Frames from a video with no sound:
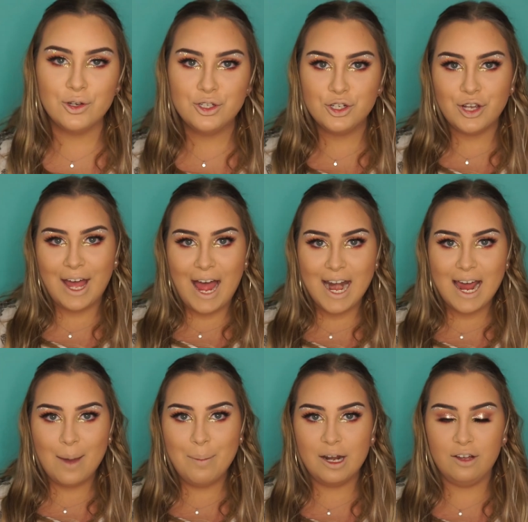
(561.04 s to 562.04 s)
To add
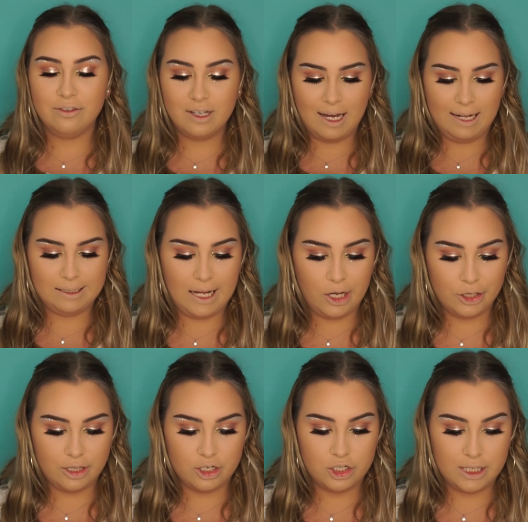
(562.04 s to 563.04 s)
a bit of colour
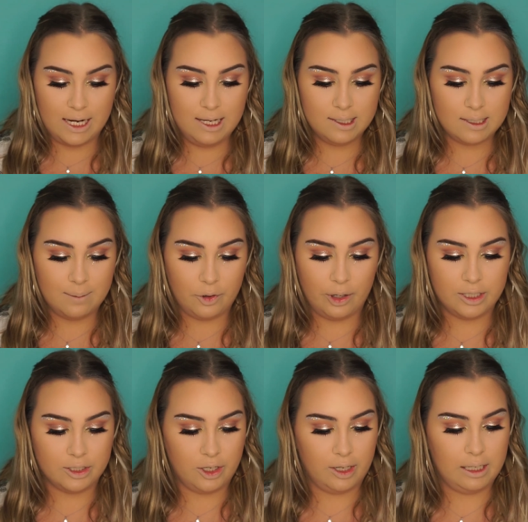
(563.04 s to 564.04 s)
on the cheeks, I'm going
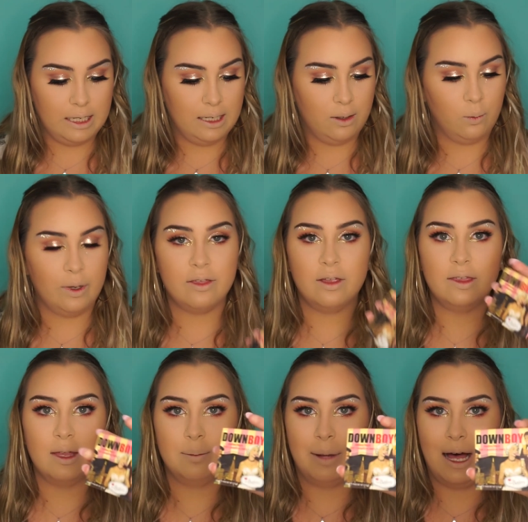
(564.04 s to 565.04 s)
to go in with
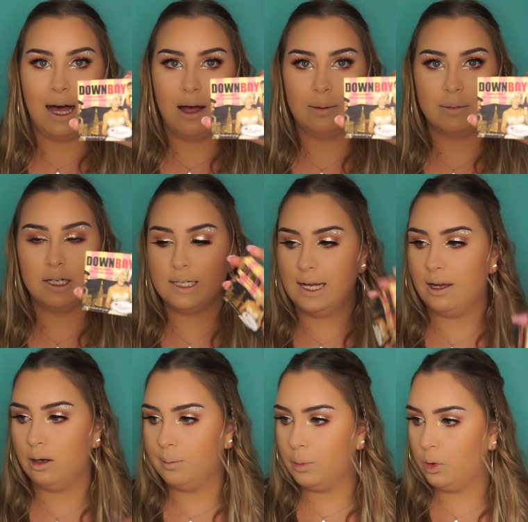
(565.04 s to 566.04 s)
the Balm
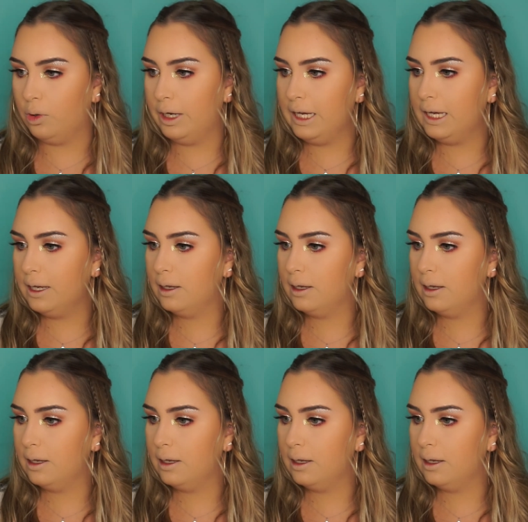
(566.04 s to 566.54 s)
Down Boy.